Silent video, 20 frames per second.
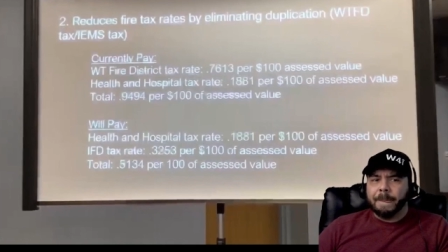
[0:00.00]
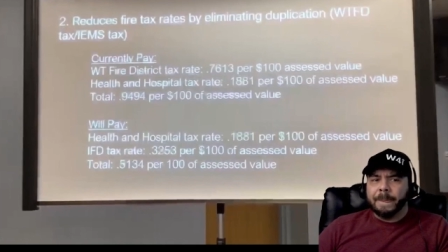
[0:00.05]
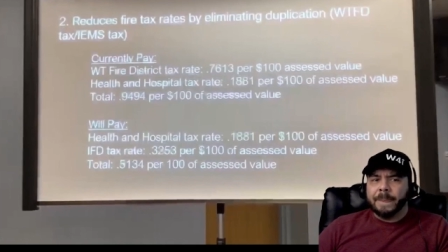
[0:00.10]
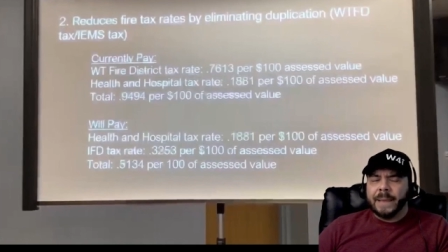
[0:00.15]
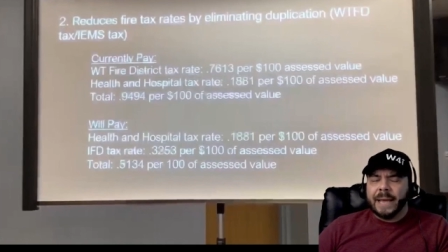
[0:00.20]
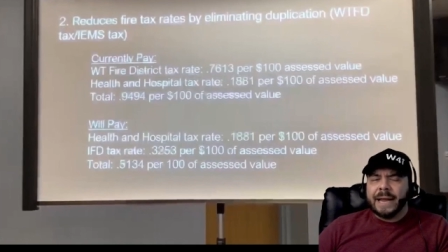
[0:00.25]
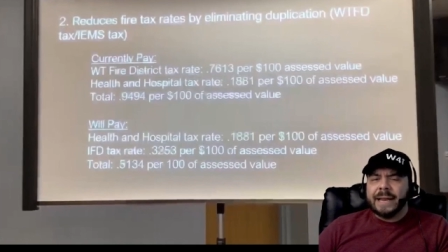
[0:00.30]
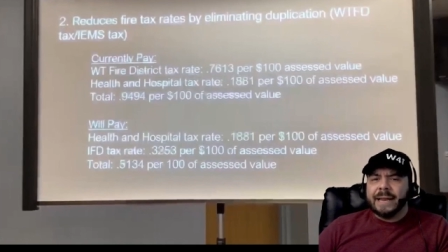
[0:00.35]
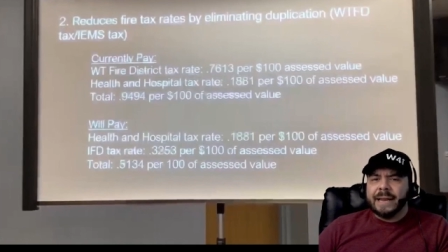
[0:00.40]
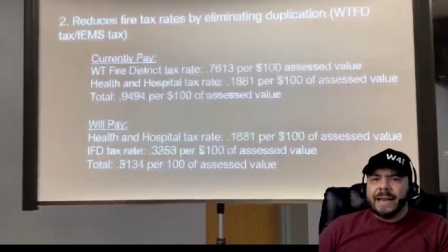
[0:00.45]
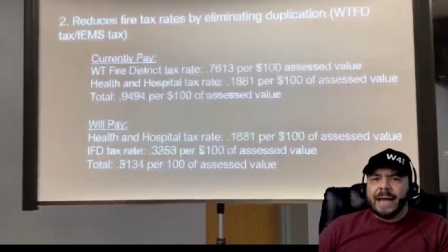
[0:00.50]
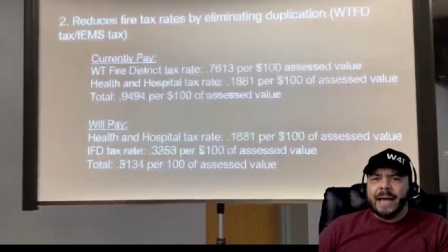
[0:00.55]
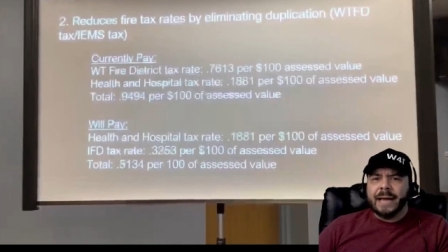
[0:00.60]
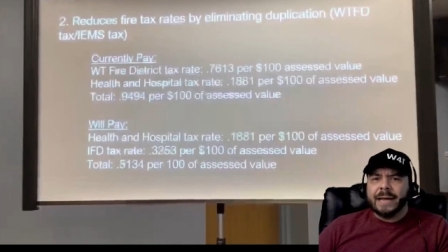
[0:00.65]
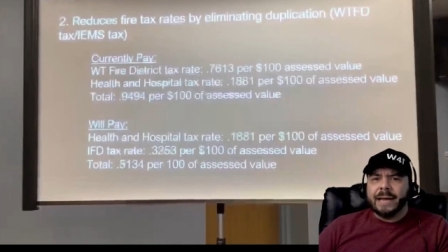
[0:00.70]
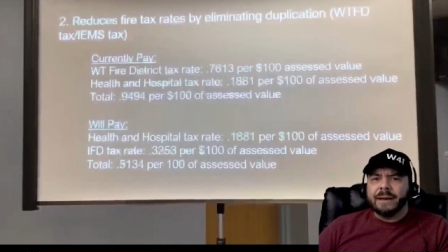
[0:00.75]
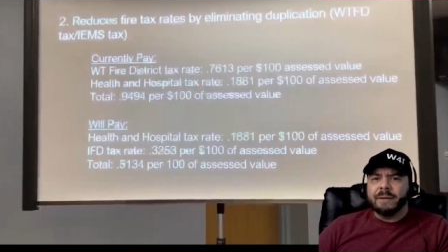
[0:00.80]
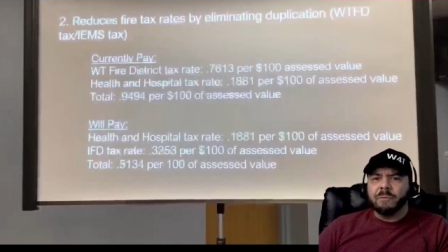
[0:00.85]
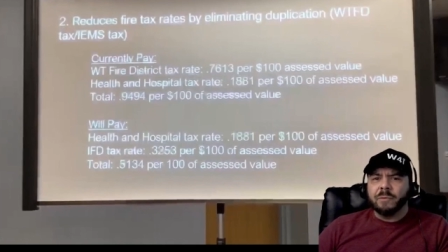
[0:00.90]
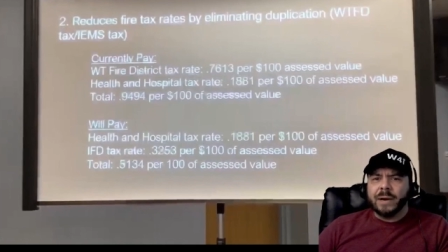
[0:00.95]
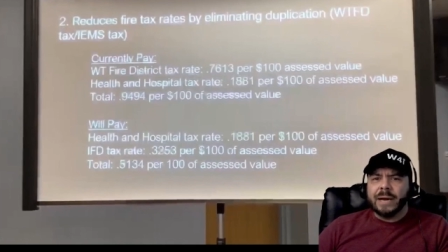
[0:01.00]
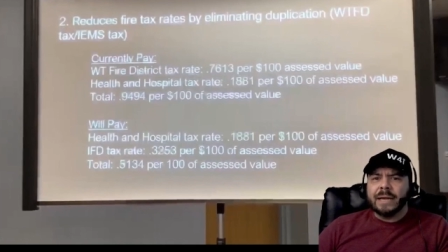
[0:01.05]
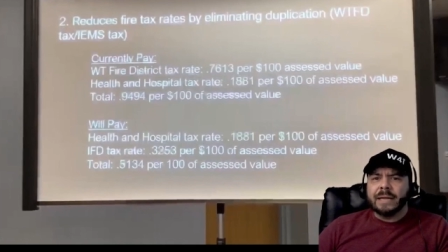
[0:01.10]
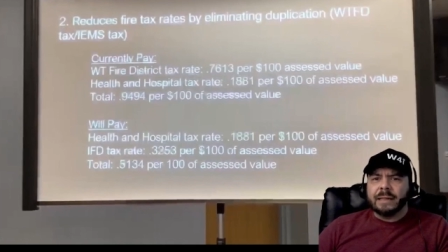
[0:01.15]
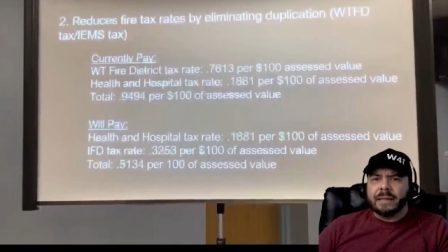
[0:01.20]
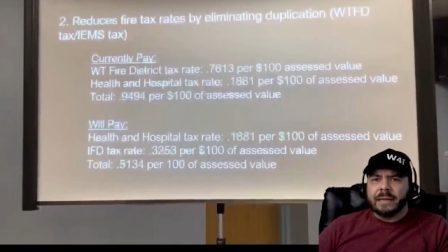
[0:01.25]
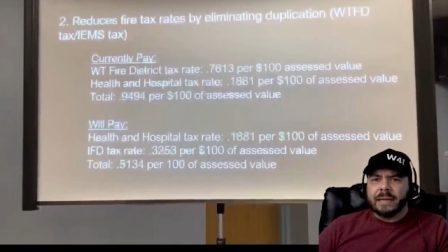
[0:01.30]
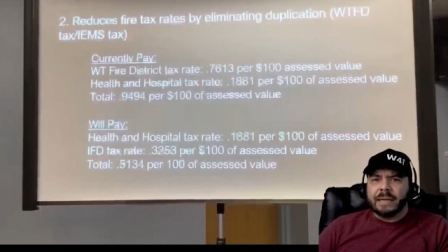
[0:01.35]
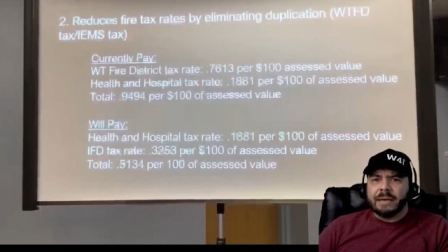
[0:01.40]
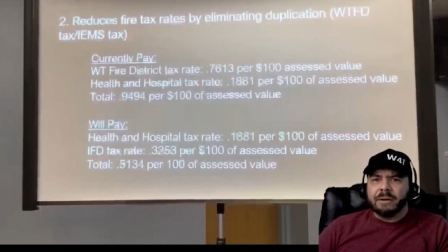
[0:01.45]
They did not get a raise
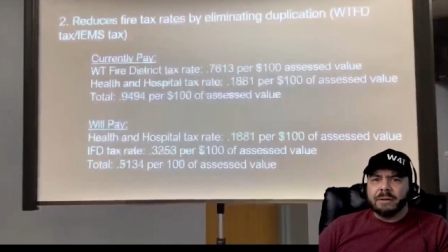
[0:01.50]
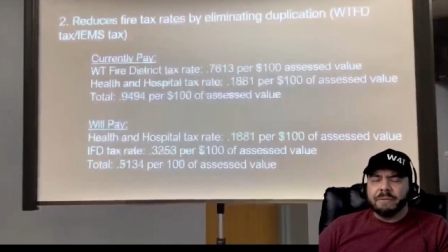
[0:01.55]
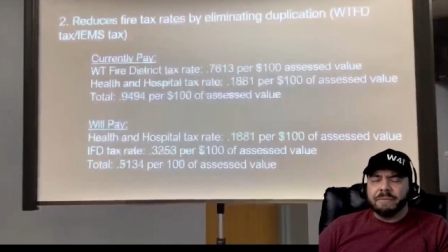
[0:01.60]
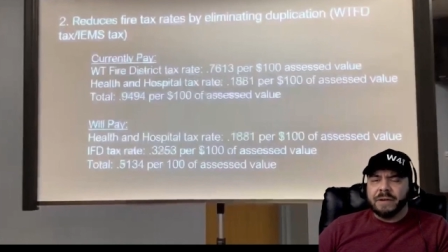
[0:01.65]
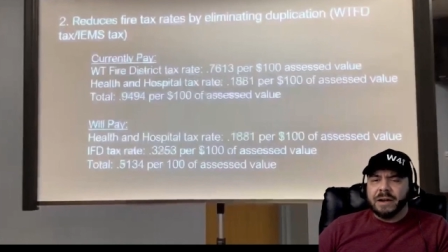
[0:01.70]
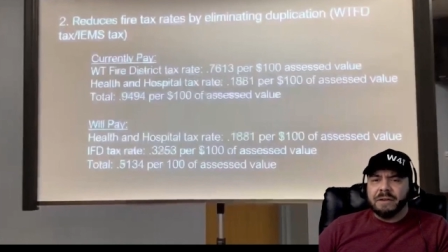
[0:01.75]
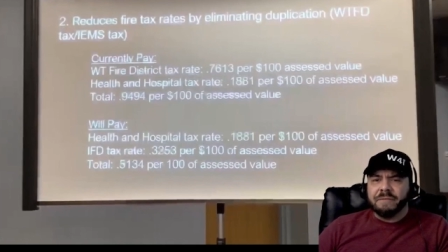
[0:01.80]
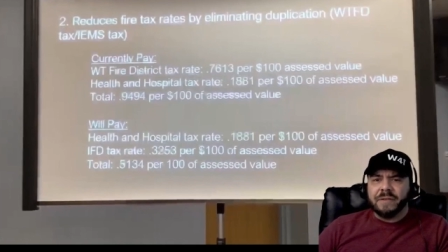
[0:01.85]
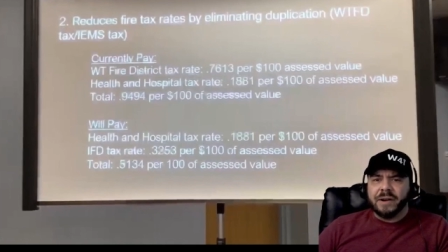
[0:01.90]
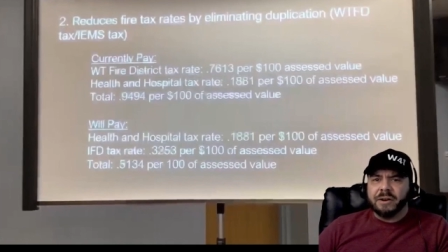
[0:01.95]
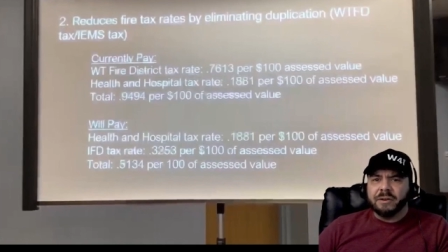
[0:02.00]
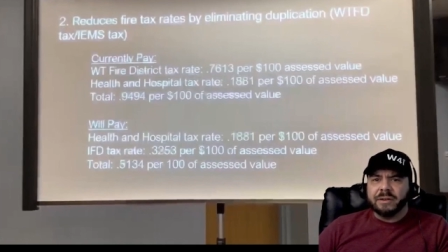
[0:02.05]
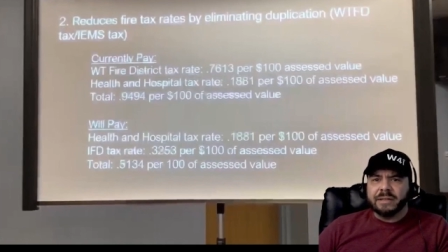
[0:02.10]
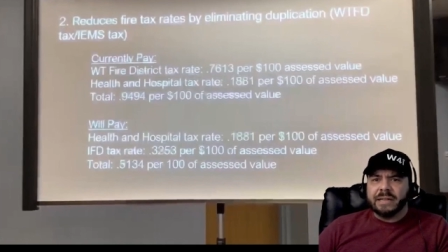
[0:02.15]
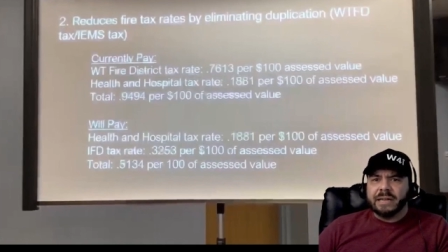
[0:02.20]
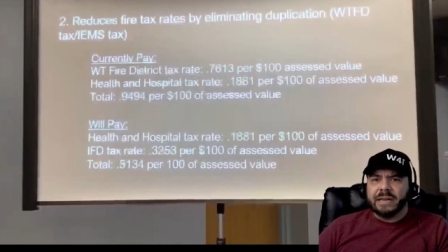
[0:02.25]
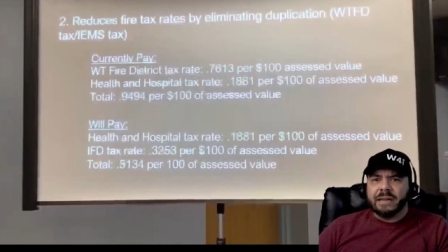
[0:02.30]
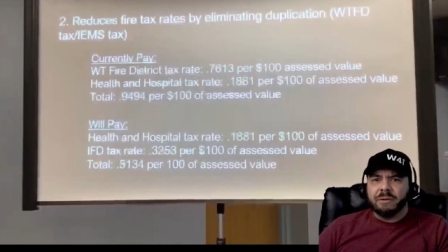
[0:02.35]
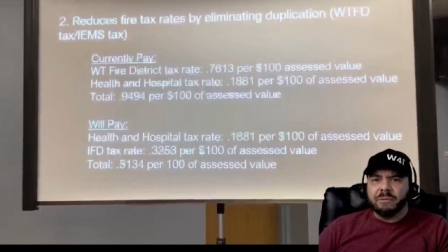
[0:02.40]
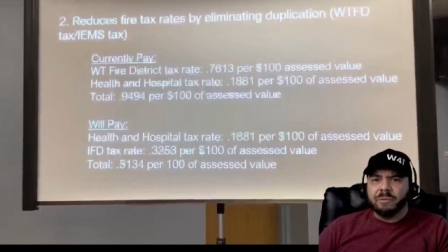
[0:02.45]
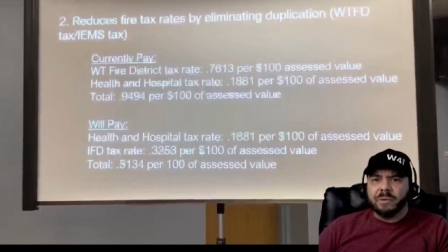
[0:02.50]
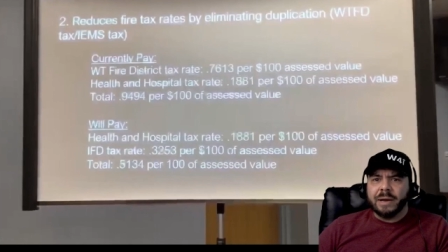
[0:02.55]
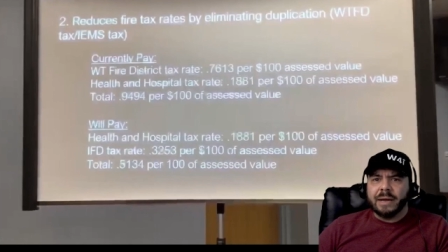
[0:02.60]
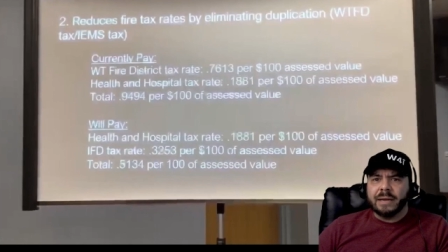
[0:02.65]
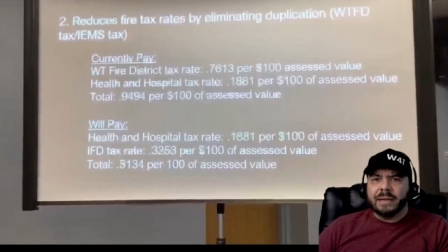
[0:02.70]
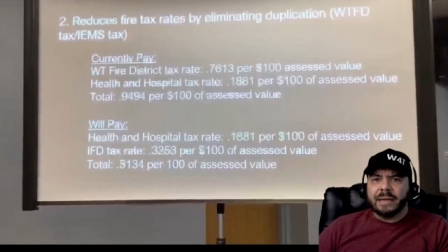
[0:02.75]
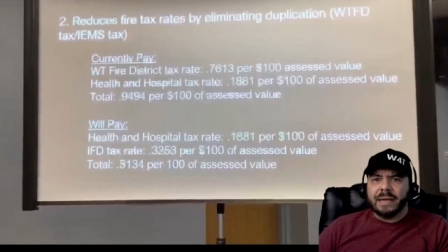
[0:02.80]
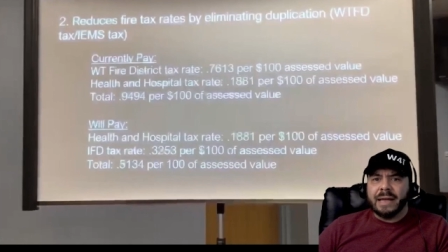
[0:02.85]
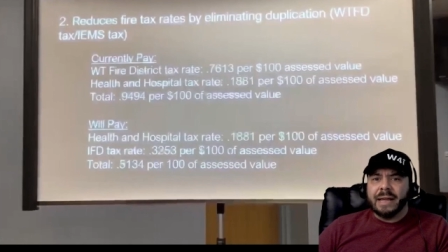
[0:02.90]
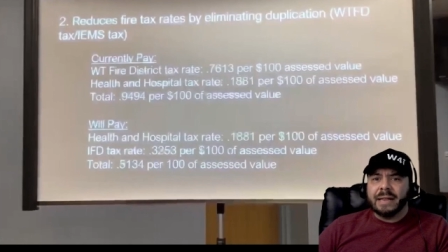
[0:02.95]
this year. The firefighters didn't get a
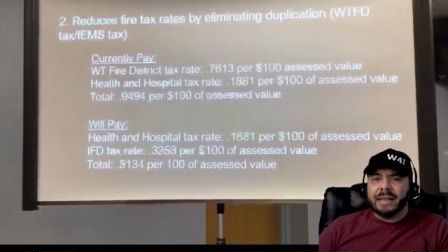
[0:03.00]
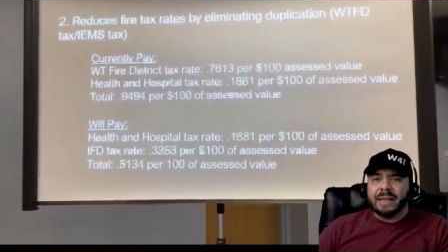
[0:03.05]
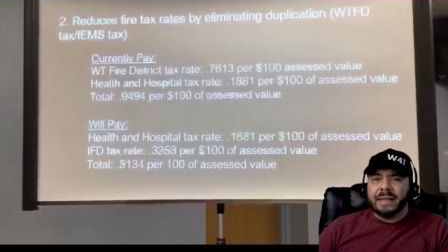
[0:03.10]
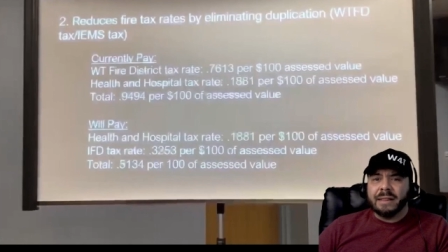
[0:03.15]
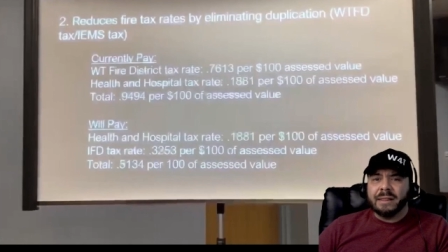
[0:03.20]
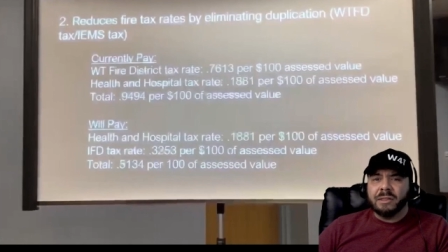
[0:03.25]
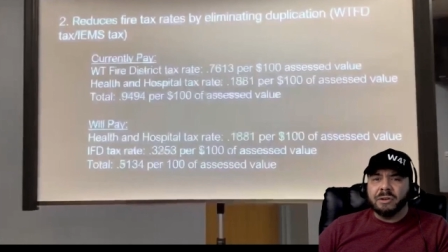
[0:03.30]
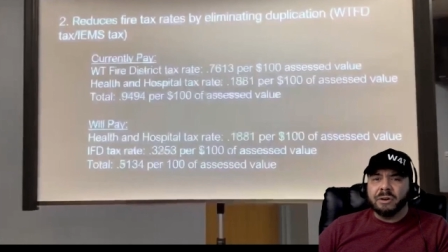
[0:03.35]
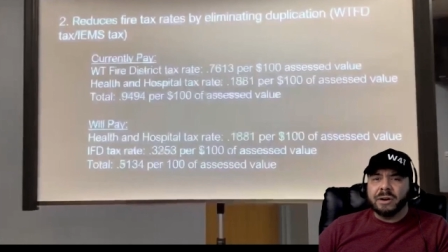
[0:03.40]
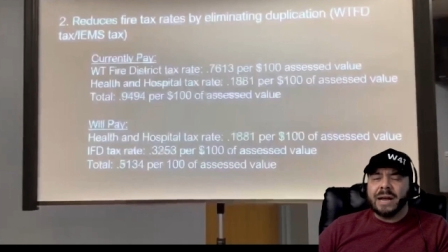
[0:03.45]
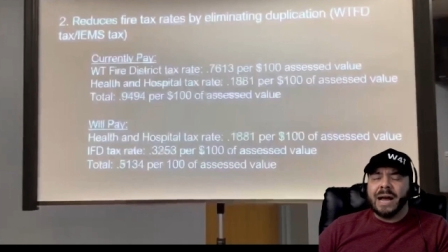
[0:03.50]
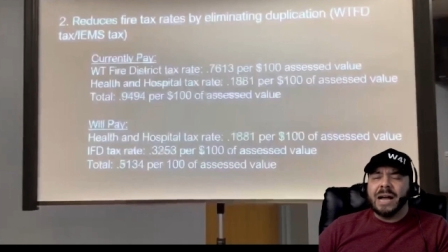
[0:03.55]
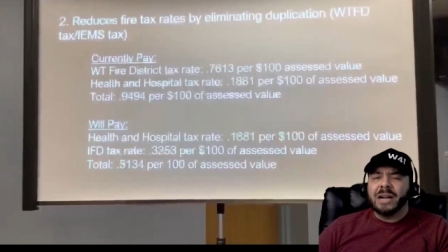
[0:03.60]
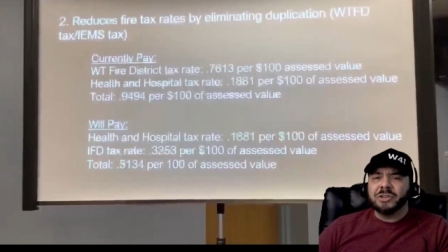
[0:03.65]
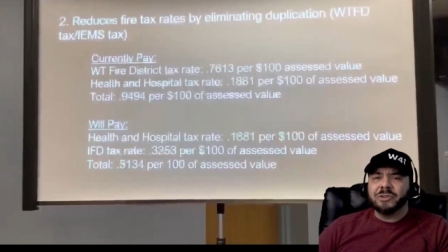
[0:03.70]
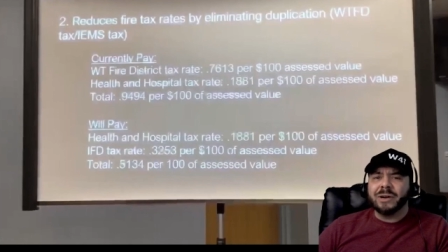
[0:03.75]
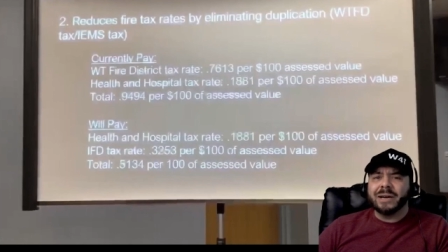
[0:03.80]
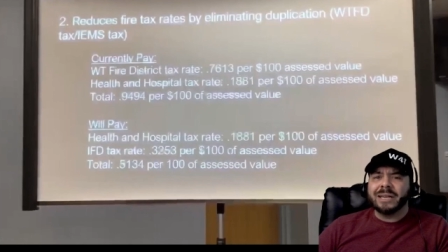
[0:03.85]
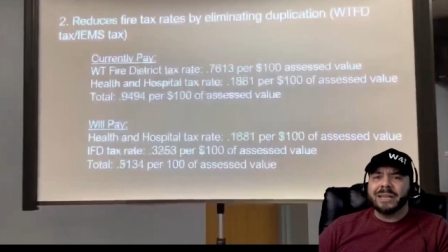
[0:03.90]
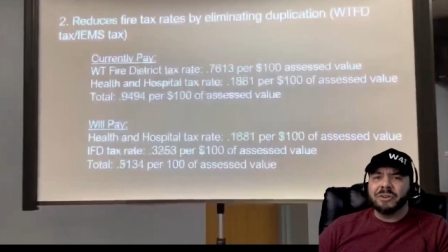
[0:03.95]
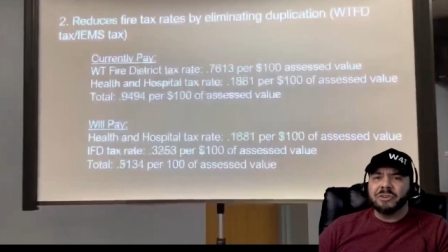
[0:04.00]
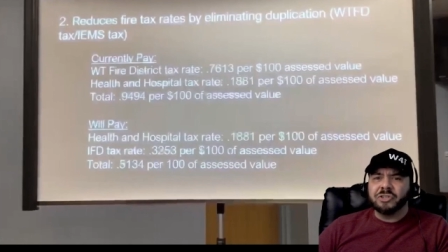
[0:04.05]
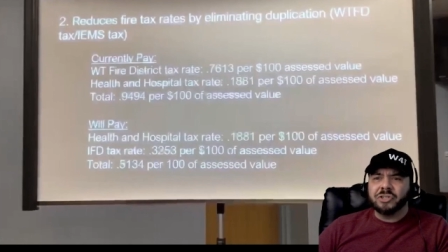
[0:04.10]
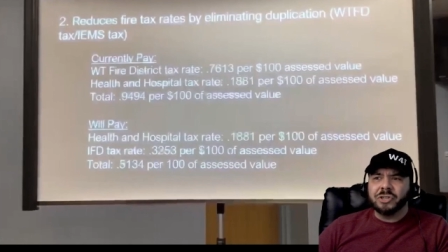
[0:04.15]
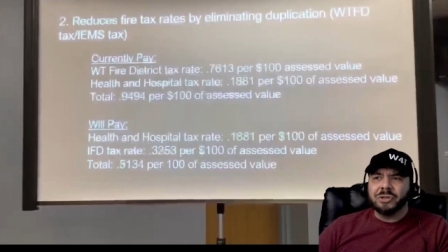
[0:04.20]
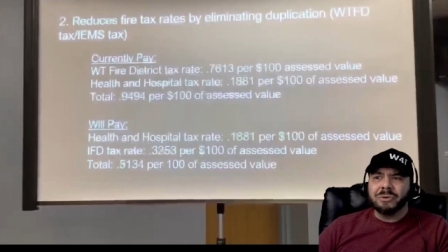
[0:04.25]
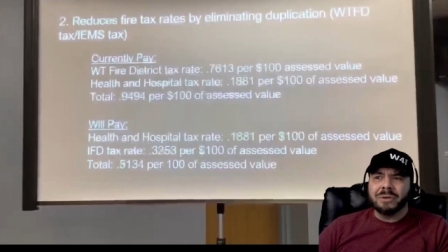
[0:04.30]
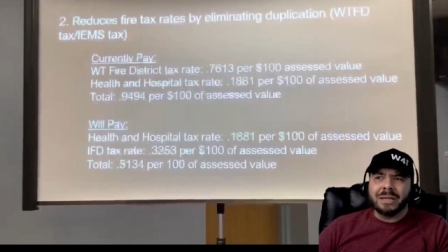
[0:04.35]
raise, and their contracts are due.